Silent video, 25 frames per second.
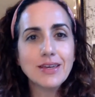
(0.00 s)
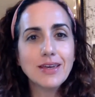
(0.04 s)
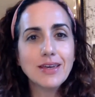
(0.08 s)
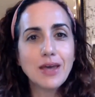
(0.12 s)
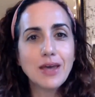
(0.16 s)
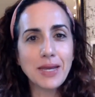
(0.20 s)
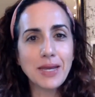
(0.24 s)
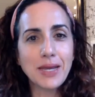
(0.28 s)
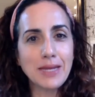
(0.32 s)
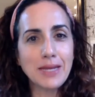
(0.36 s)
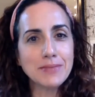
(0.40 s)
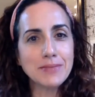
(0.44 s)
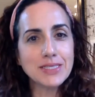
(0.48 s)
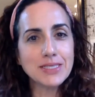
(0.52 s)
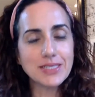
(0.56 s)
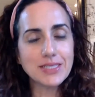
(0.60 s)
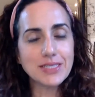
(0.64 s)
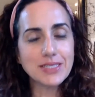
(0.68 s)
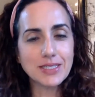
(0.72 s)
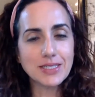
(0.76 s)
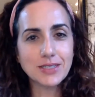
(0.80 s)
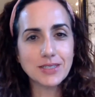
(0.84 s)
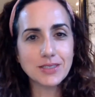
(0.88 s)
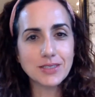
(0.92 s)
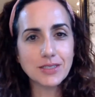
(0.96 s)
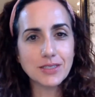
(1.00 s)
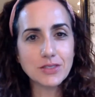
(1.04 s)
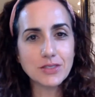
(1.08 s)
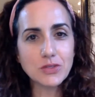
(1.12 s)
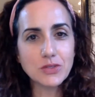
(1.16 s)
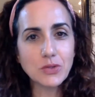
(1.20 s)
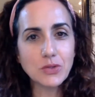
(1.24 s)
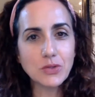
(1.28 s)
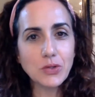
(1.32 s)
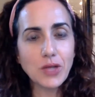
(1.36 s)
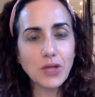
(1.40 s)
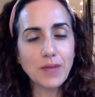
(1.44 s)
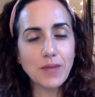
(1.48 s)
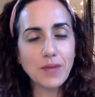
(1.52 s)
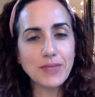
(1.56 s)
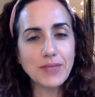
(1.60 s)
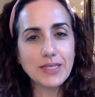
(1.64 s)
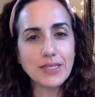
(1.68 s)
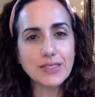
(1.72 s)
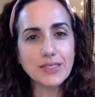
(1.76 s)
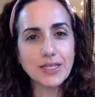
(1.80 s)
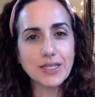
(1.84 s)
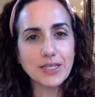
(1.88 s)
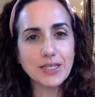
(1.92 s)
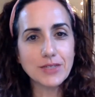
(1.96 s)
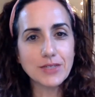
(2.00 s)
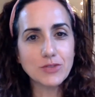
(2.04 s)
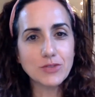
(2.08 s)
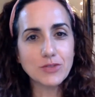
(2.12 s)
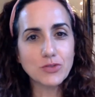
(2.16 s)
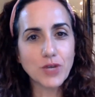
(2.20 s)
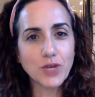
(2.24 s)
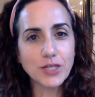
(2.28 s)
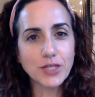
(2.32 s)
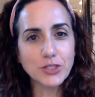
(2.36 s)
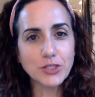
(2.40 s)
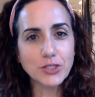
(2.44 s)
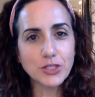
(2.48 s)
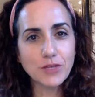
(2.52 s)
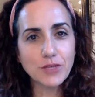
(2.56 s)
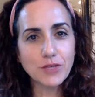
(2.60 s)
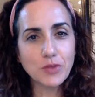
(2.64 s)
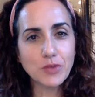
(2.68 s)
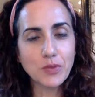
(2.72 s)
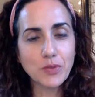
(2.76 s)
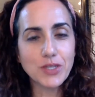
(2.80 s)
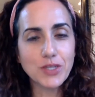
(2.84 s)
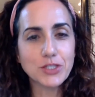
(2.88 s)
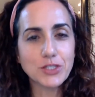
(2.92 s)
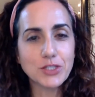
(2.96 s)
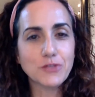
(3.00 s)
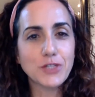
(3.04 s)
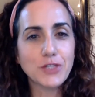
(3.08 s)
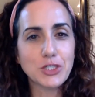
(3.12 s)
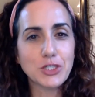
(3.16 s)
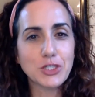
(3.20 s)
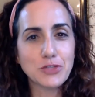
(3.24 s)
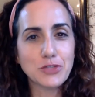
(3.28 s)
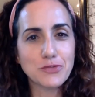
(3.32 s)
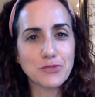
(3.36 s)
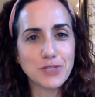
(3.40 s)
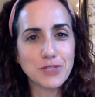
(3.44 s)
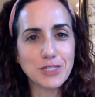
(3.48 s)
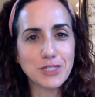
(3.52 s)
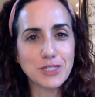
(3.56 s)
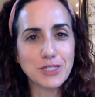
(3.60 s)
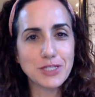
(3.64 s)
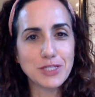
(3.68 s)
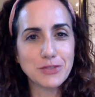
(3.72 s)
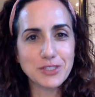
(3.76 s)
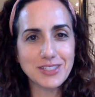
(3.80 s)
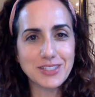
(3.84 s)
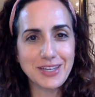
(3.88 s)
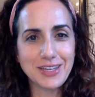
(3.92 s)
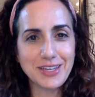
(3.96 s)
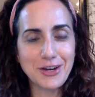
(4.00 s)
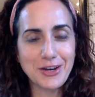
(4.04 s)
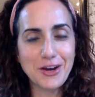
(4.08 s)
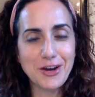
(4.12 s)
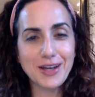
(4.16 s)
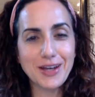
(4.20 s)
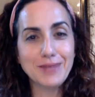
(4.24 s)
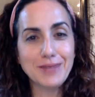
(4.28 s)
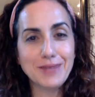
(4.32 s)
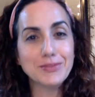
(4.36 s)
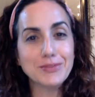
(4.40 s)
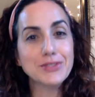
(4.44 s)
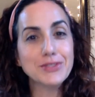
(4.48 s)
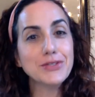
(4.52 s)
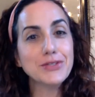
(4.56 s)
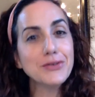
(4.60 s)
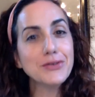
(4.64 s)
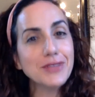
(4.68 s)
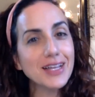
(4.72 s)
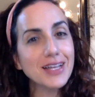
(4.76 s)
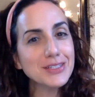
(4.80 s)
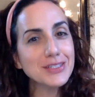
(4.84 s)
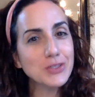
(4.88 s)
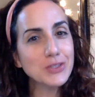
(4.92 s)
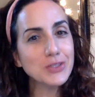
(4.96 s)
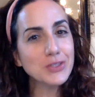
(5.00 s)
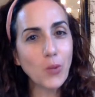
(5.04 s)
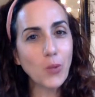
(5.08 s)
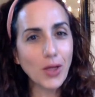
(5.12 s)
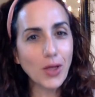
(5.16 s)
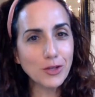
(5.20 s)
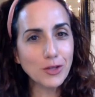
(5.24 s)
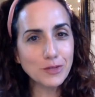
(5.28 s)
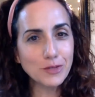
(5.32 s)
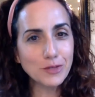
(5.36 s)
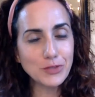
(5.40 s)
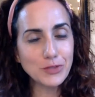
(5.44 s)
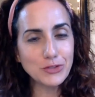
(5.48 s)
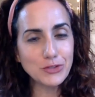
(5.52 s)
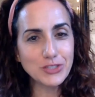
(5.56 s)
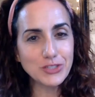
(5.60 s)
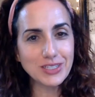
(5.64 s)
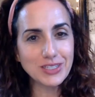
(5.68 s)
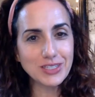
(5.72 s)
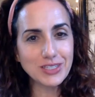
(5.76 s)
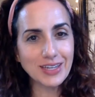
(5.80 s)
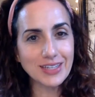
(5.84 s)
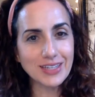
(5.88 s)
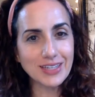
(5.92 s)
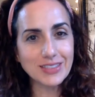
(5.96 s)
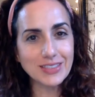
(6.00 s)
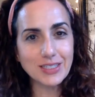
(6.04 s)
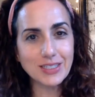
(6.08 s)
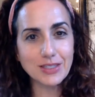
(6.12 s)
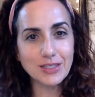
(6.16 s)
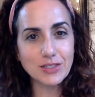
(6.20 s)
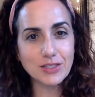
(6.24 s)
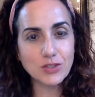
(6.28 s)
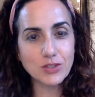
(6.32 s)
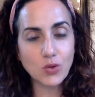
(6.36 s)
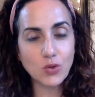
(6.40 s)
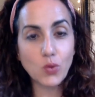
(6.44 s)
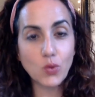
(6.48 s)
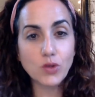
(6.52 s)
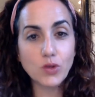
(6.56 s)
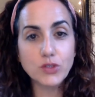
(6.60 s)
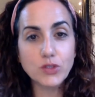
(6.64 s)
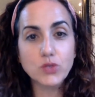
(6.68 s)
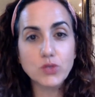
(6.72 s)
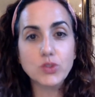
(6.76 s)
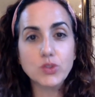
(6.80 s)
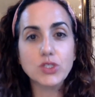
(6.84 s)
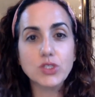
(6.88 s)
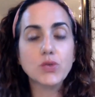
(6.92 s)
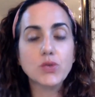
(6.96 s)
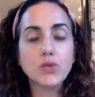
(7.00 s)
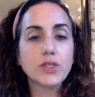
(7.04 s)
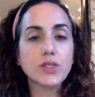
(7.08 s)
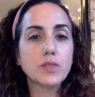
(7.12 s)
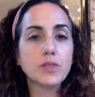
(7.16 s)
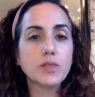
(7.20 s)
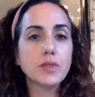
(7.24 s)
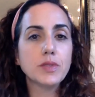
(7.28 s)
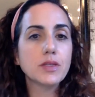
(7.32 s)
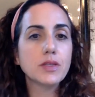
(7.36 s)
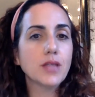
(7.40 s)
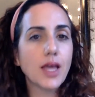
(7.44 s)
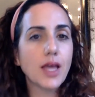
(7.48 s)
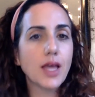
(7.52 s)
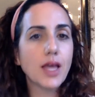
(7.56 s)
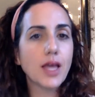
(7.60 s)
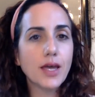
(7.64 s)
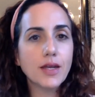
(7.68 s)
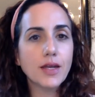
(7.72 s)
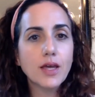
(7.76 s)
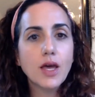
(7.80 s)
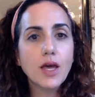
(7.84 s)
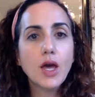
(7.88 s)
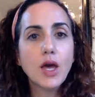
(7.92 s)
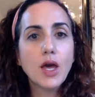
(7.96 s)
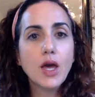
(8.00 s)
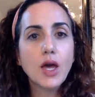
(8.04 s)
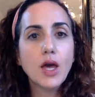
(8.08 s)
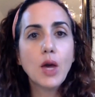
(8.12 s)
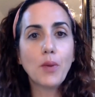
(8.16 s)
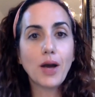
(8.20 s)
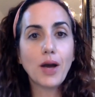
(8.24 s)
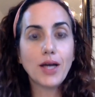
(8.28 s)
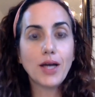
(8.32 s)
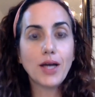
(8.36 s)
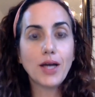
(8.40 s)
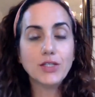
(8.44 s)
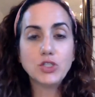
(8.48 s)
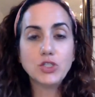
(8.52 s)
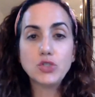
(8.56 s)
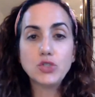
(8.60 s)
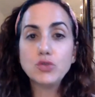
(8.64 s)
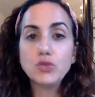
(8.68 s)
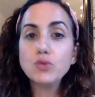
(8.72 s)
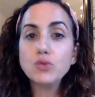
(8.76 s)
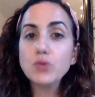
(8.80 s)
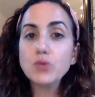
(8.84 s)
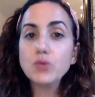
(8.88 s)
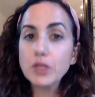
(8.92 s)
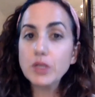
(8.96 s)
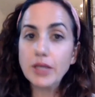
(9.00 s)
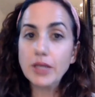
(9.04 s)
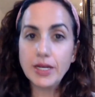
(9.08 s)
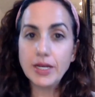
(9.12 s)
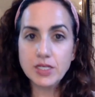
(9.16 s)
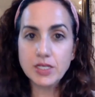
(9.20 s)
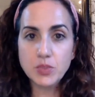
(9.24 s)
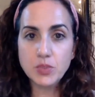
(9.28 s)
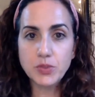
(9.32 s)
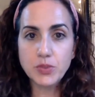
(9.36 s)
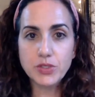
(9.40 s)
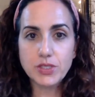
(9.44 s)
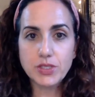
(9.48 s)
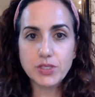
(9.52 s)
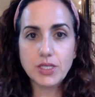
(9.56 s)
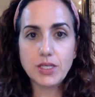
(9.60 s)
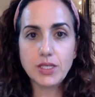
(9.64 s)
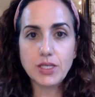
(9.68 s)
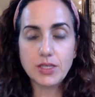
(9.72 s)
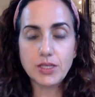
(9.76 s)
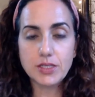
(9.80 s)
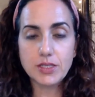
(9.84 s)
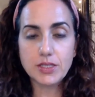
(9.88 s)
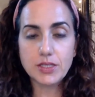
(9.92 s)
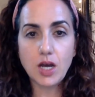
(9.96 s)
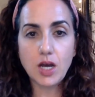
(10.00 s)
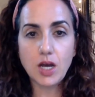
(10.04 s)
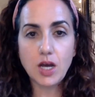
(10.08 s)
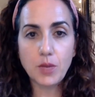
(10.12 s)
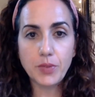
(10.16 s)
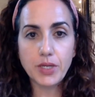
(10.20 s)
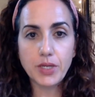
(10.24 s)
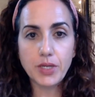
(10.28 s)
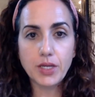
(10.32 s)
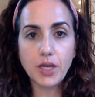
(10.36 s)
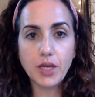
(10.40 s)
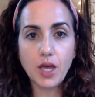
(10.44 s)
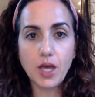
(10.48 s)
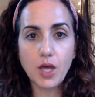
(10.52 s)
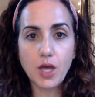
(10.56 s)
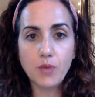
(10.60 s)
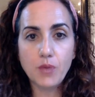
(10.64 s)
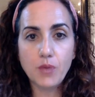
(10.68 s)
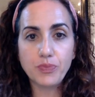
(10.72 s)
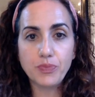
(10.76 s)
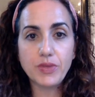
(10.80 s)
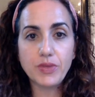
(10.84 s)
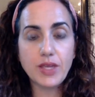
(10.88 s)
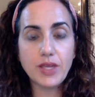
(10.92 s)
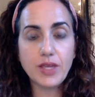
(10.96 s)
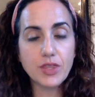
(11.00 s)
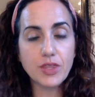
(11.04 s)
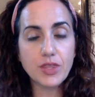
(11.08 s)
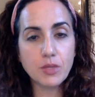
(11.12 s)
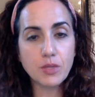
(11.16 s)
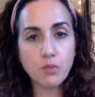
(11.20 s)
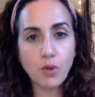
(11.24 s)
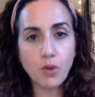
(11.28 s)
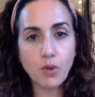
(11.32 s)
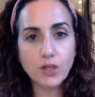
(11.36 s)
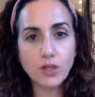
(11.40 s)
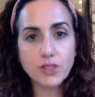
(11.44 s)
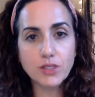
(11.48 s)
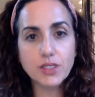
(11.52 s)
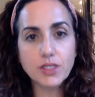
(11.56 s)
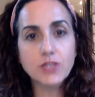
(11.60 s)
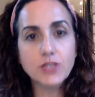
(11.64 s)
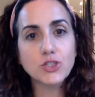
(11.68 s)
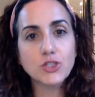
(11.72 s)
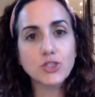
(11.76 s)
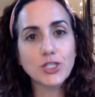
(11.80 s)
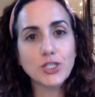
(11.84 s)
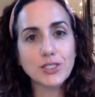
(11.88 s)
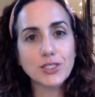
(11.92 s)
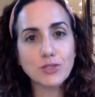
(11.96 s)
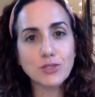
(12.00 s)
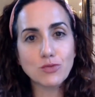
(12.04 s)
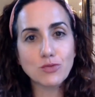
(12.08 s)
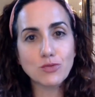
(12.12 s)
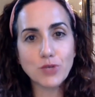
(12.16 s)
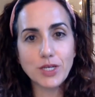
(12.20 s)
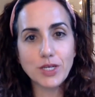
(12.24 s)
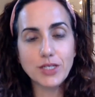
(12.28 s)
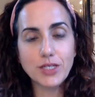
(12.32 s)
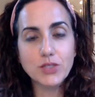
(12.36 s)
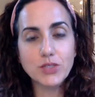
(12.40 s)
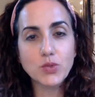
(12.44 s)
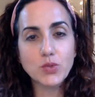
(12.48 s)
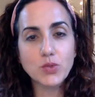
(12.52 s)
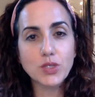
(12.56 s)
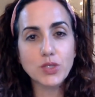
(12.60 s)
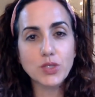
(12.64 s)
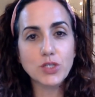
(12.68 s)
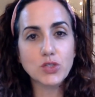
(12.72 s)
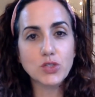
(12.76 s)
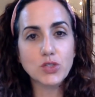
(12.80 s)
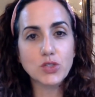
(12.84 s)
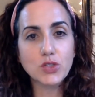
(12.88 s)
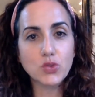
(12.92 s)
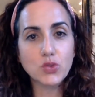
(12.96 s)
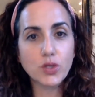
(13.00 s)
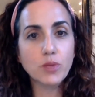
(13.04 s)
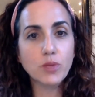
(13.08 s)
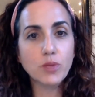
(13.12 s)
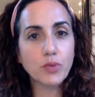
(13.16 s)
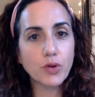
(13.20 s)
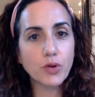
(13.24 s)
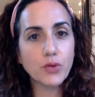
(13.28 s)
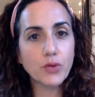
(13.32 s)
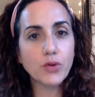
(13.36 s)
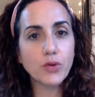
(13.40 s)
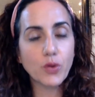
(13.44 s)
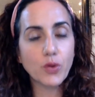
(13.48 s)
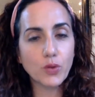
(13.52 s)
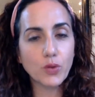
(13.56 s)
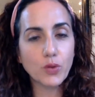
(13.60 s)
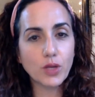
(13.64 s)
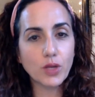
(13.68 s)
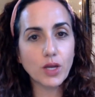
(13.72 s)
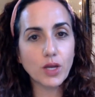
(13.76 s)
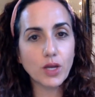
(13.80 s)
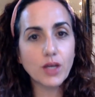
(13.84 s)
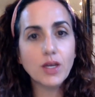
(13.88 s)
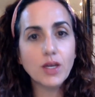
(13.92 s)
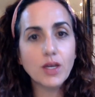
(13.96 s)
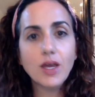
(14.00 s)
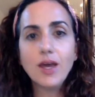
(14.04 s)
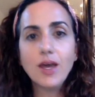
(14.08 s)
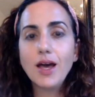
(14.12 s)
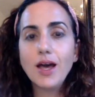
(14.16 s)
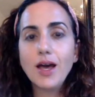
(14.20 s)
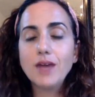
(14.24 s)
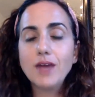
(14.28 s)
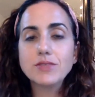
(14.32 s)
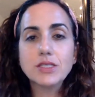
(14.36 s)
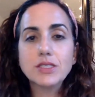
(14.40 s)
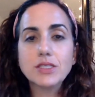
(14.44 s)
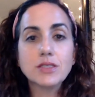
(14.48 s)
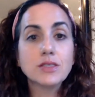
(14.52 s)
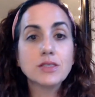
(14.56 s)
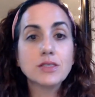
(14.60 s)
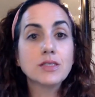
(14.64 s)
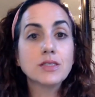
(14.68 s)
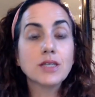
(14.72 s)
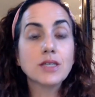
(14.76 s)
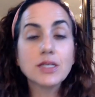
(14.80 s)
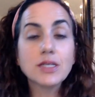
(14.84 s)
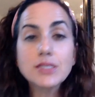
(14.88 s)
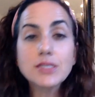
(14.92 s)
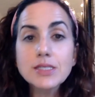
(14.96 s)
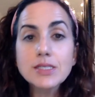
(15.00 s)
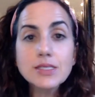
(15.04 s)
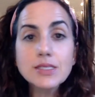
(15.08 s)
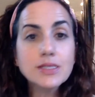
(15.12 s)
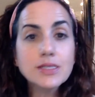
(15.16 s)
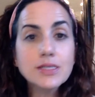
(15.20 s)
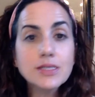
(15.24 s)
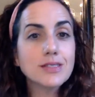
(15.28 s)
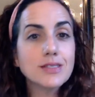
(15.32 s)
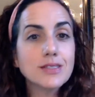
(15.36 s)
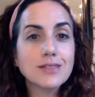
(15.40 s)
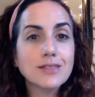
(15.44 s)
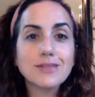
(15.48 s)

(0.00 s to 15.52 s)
My name is Danielle Del Sol. I'm the Executive Director of the Preservation Resource Center, and I'm so glad to welcome you tonight to this course, which is going to be led by two real experts in the topic. Nathan Marx and Jason Riggs with Historic Pro NOLA have done dozens.